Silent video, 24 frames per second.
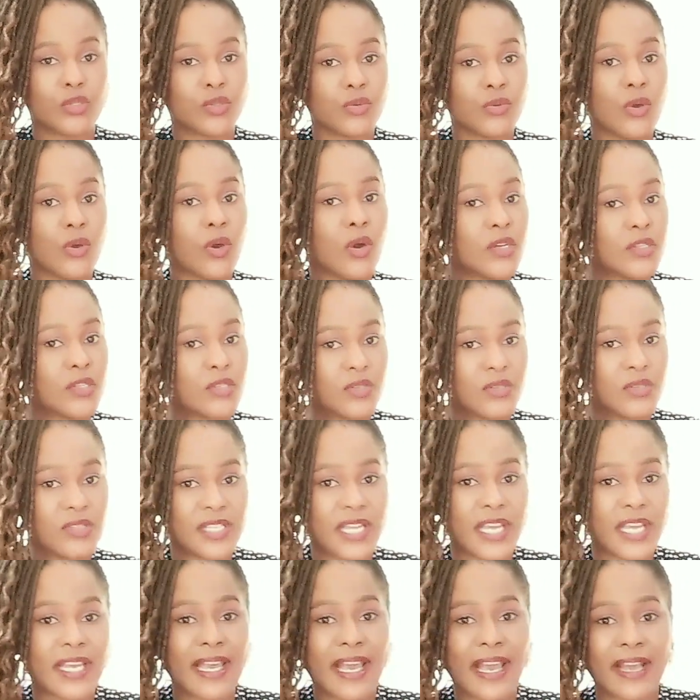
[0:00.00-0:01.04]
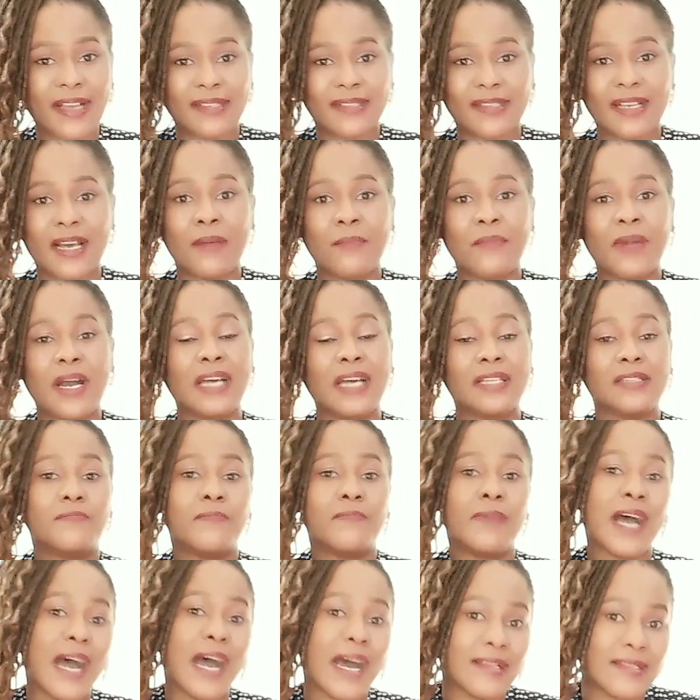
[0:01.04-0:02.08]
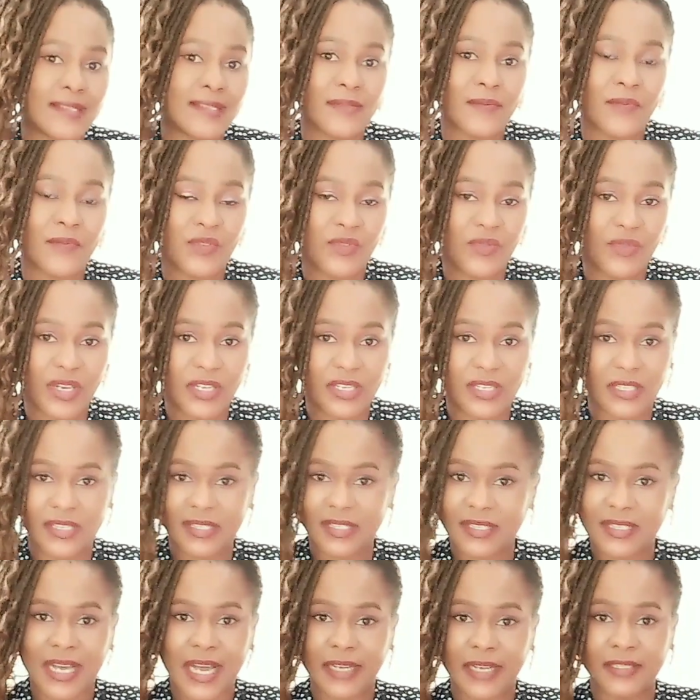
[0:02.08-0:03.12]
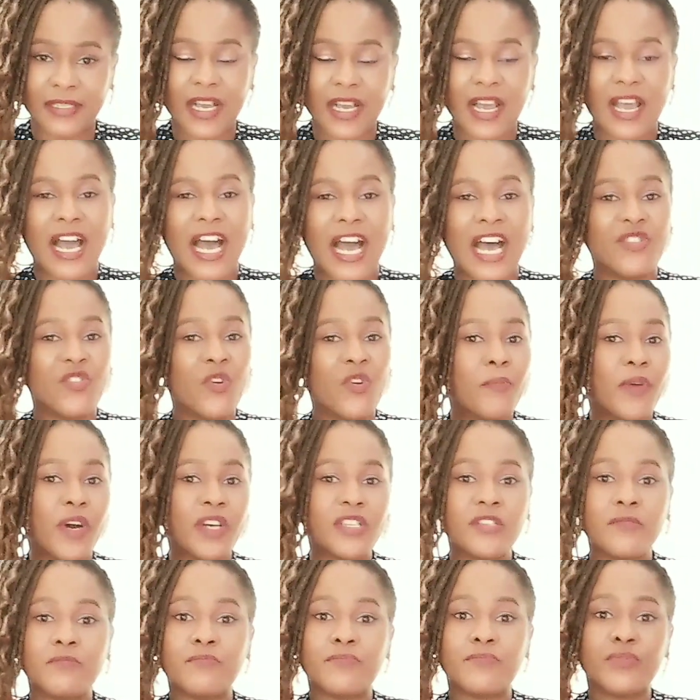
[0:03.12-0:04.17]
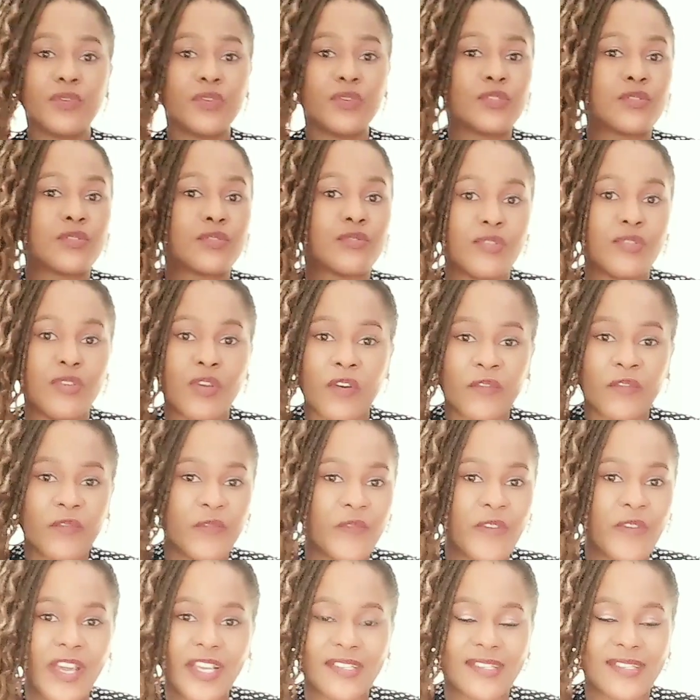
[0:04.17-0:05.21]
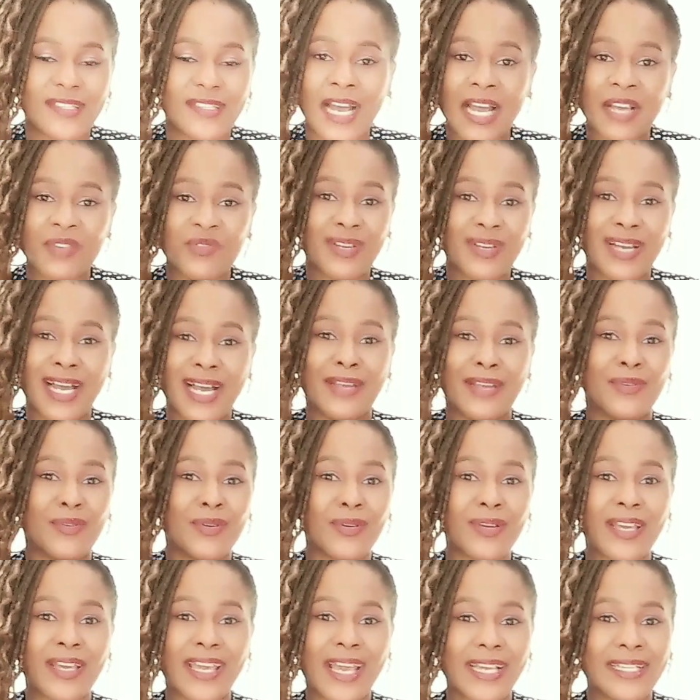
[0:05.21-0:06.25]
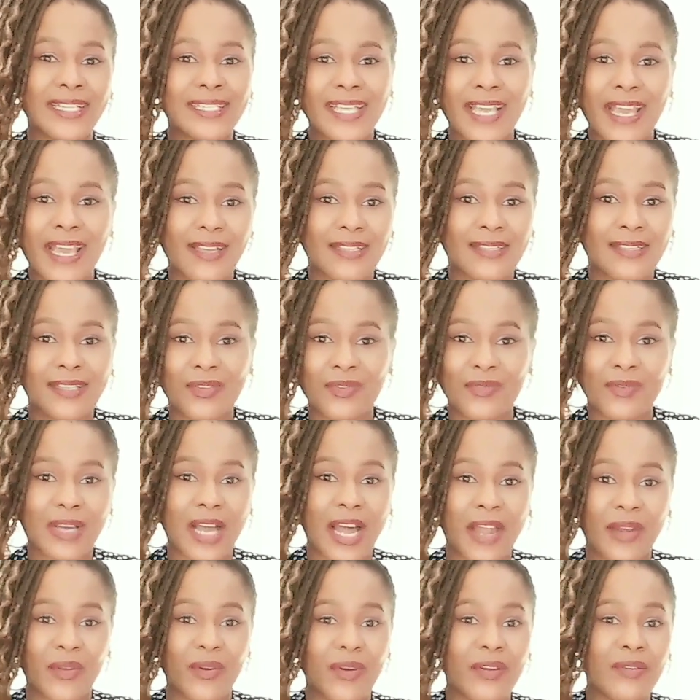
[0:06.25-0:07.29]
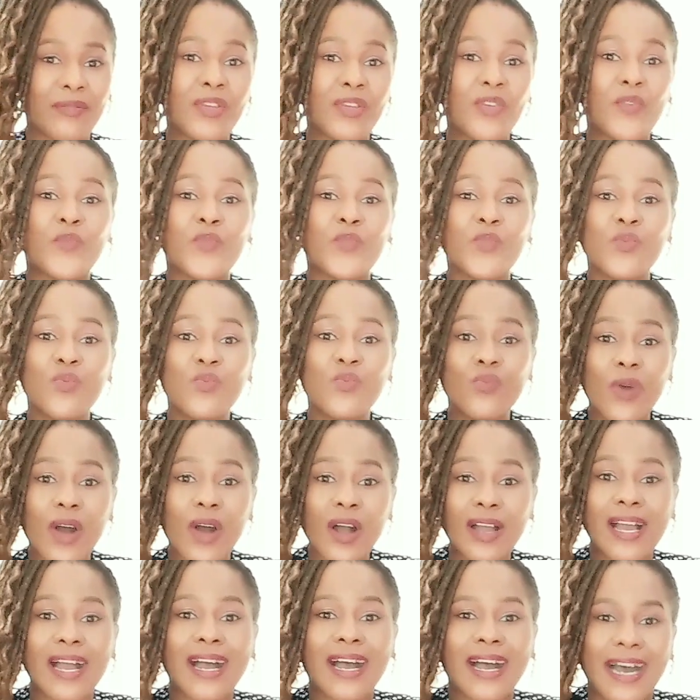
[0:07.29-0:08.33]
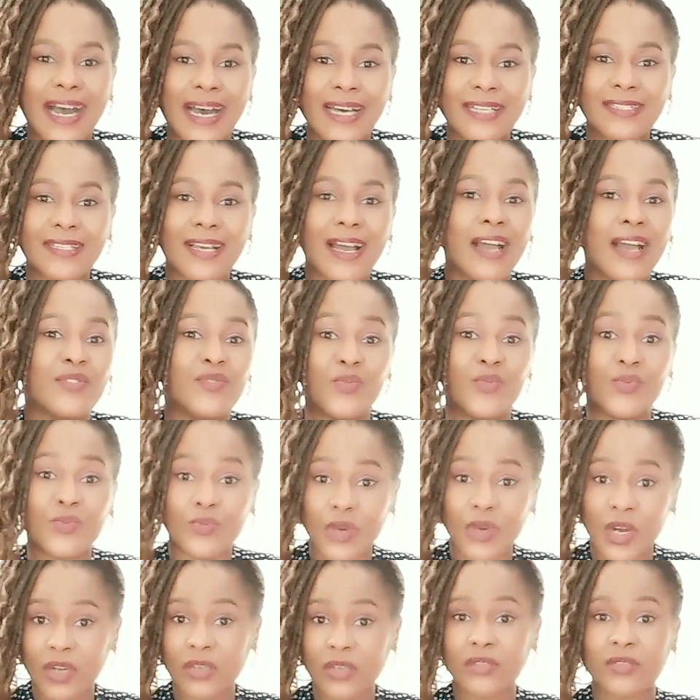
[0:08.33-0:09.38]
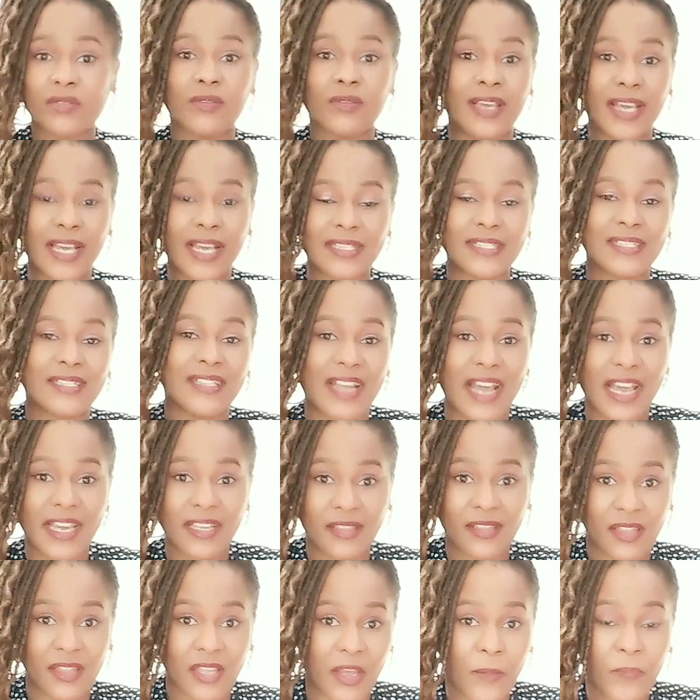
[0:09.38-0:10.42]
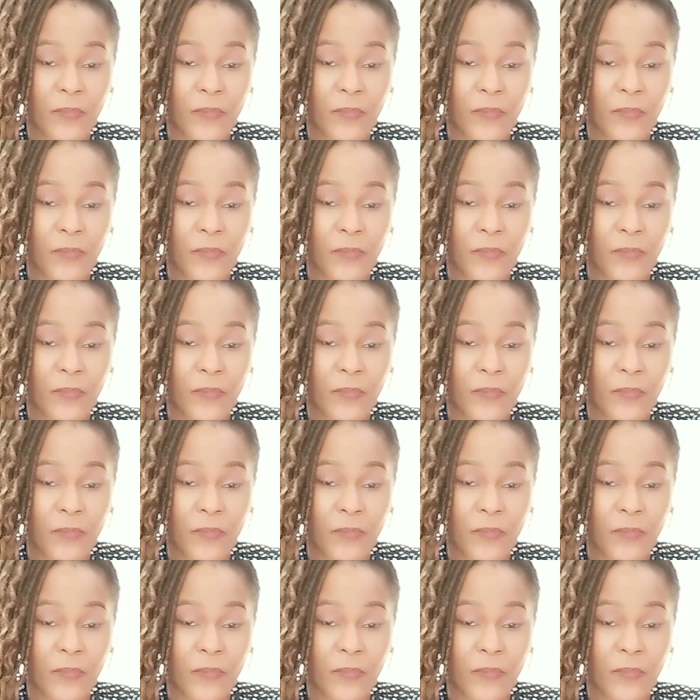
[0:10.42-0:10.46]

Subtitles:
to also take exam and pass, you understand? And nobody goes to your face that you cannot get 80, you cannot. If you work hard and you work to get 90,